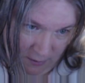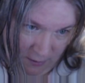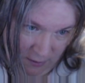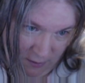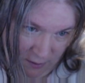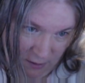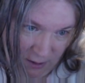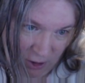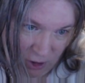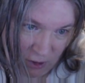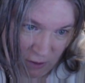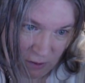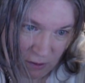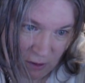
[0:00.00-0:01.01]

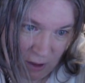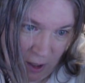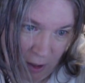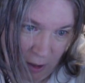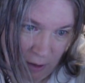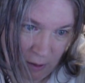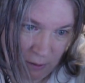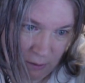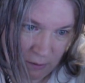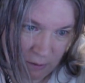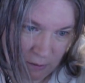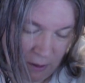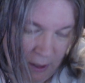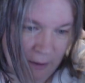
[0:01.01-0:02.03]
stitches tall.
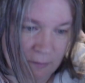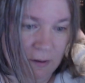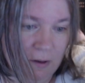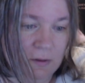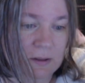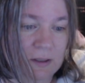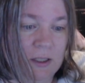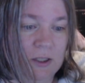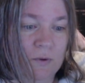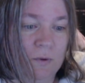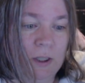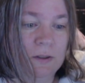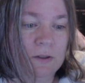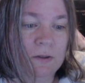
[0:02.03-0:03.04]
I don't know. It's got
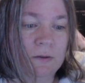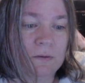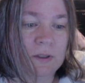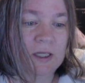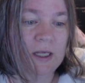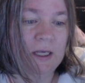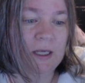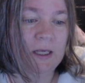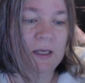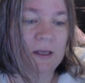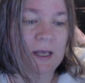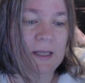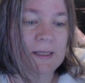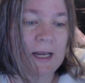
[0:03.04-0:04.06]

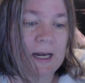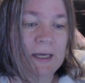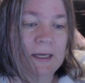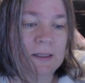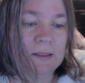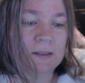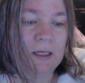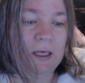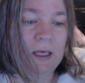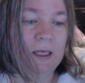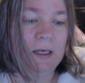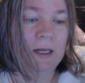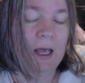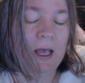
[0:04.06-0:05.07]
22T and then
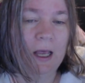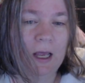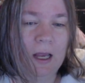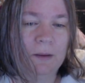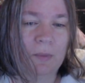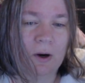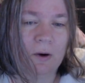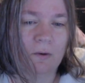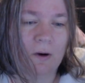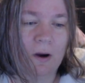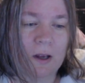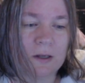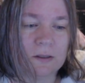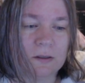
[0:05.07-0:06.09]
18M
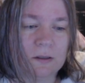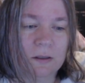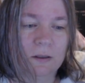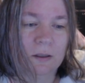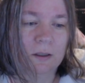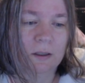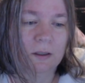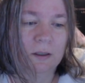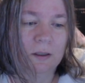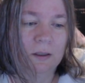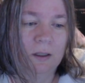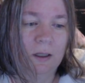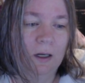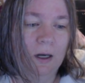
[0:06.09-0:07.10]
across.
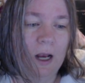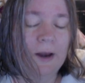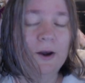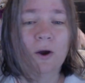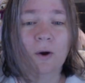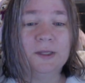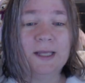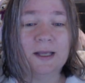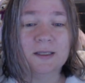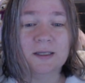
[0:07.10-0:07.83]
I know that's